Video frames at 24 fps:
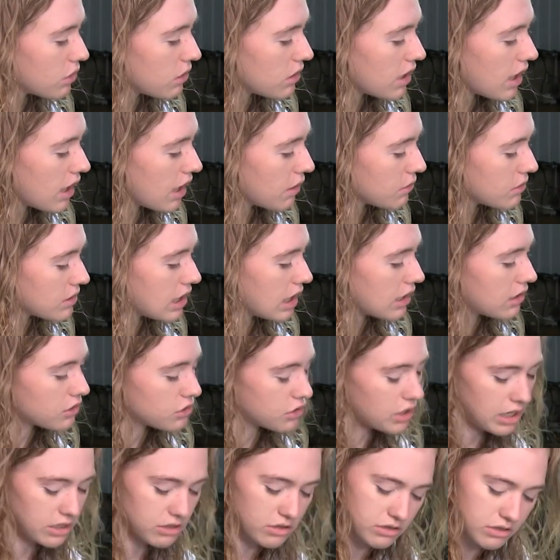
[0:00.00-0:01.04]
show you that outside the
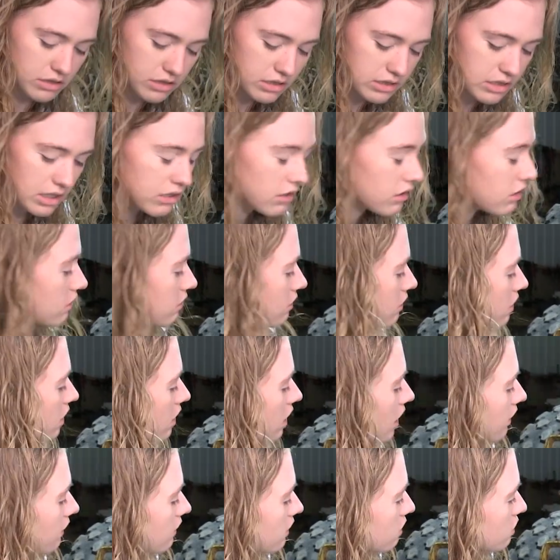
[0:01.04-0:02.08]
tractor, so then you're going
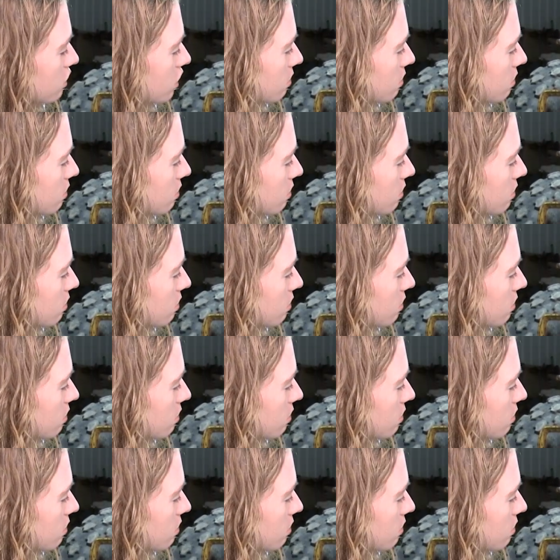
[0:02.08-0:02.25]
to have a little